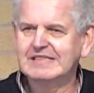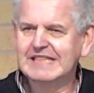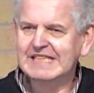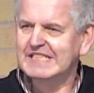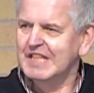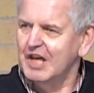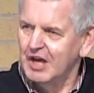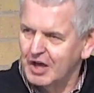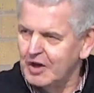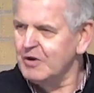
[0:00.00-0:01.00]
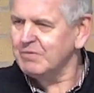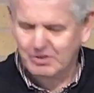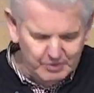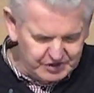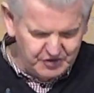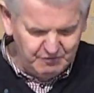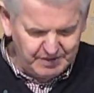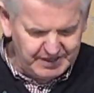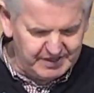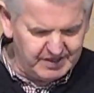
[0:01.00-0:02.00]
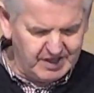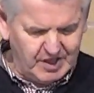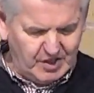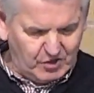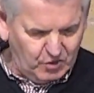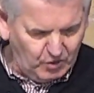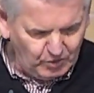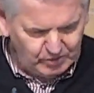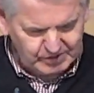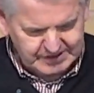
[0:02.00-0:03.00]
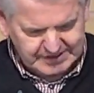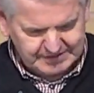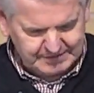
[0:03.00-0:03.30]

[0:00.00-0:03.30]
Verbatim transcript: That's the hope to which you've been called.